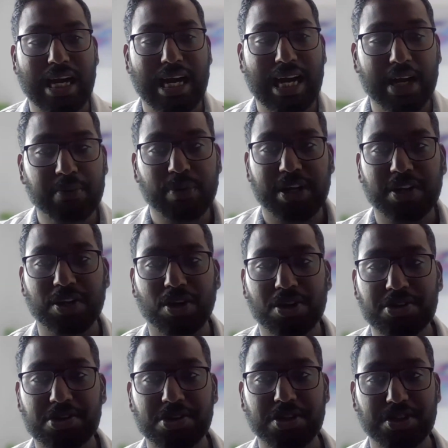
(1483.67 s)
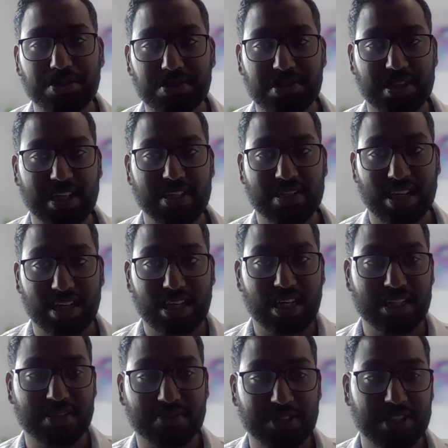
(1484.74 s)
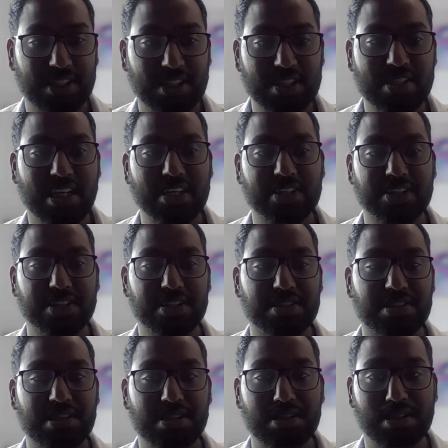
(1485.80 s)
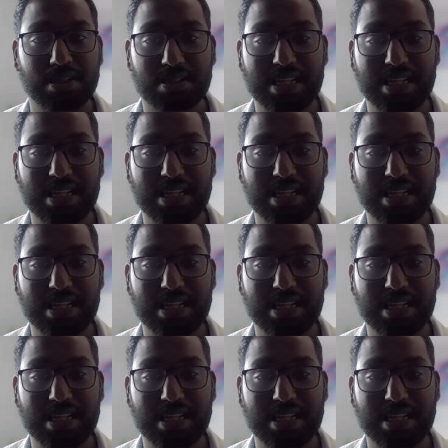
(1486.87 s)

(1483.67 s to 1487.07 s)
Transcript: And we can also use things like artificial intelligence to